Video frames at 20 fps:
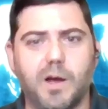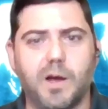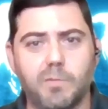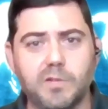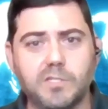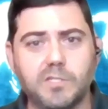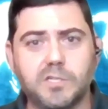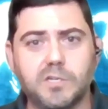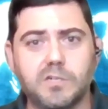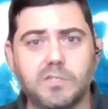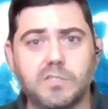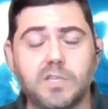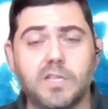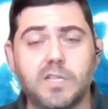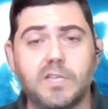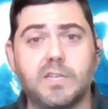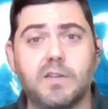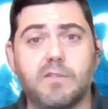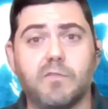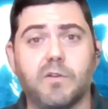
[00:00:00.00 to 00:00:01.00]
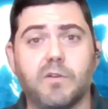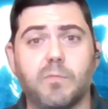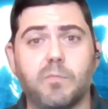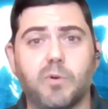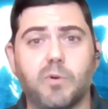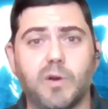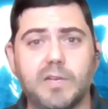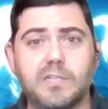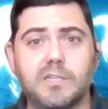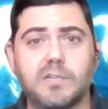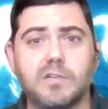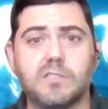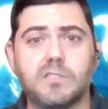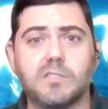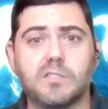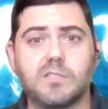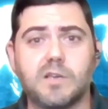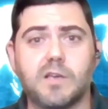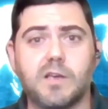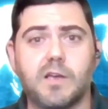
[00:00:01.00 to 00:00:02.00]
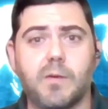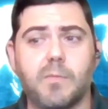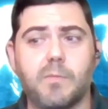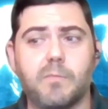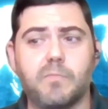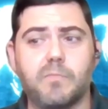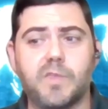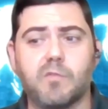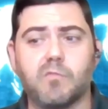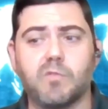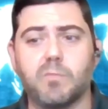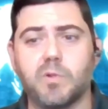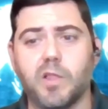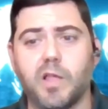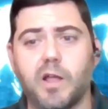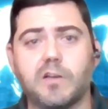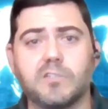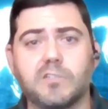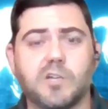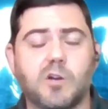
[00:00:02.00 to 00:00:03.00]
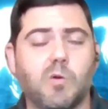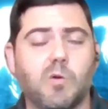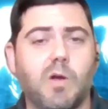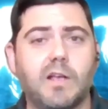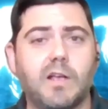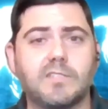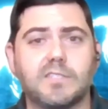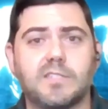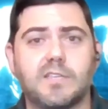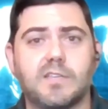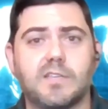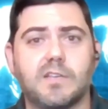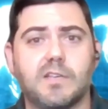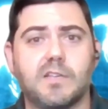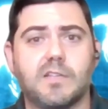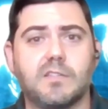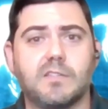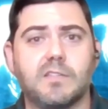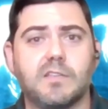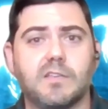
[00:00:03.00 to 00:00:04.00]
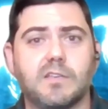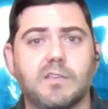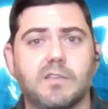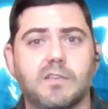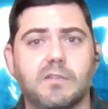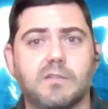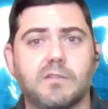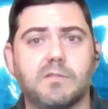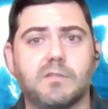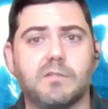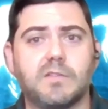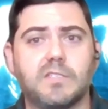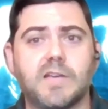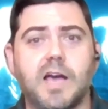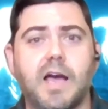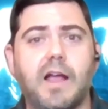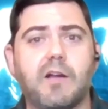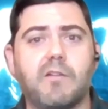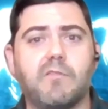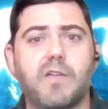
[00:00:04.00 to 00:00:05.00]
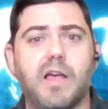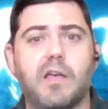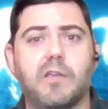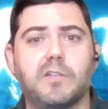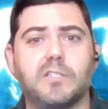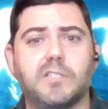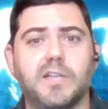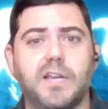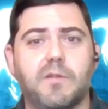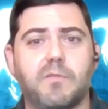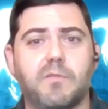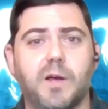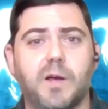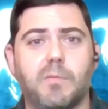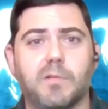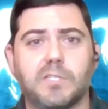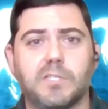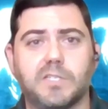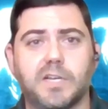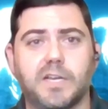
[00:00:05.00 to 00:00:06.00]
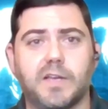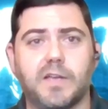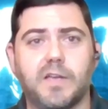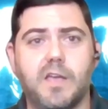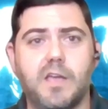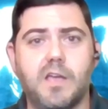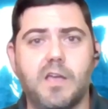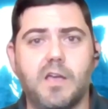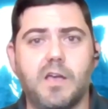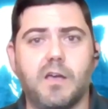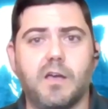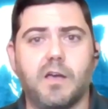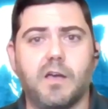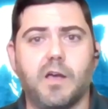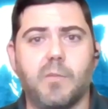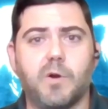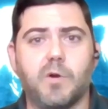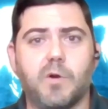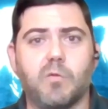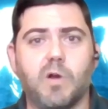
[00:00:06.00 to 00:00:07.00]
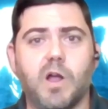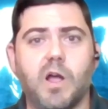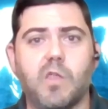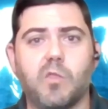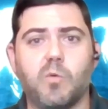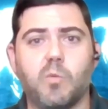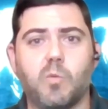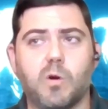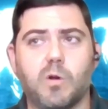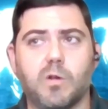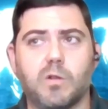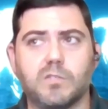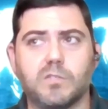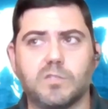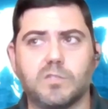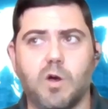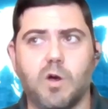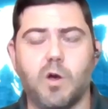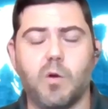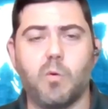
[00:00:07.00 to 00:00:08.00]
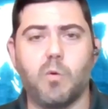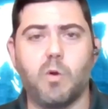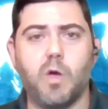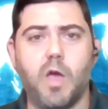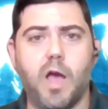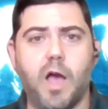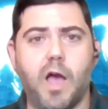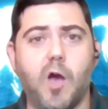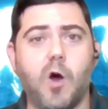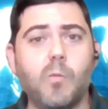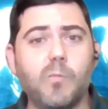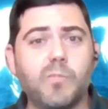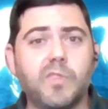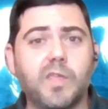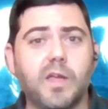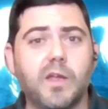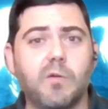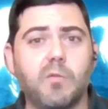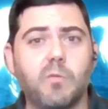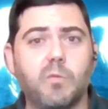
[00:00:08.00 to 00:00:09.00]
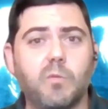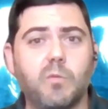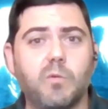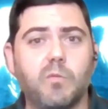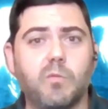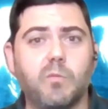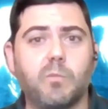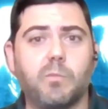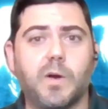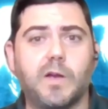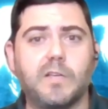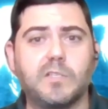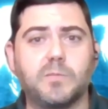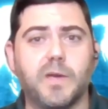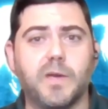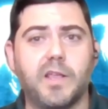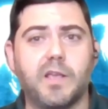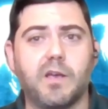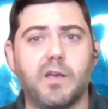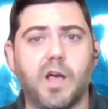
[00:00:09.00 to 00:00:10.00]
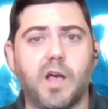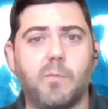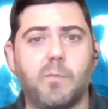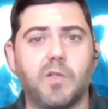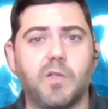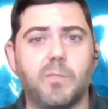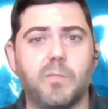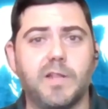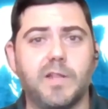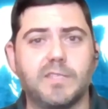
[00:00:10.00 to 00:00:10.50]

publishers and different printers, different players across the entire value chain of publishing around the world. So I hope that by spending a couple of